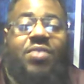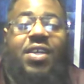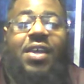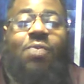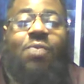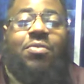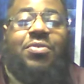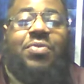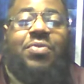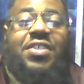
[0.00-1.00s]
and I will be
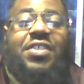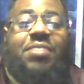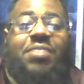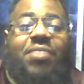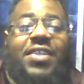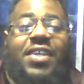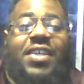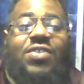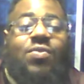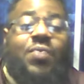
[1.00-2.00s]
doing extended
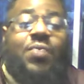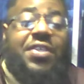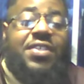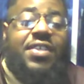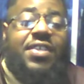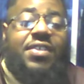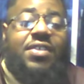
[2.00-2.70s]
breakdowns on Wednesday.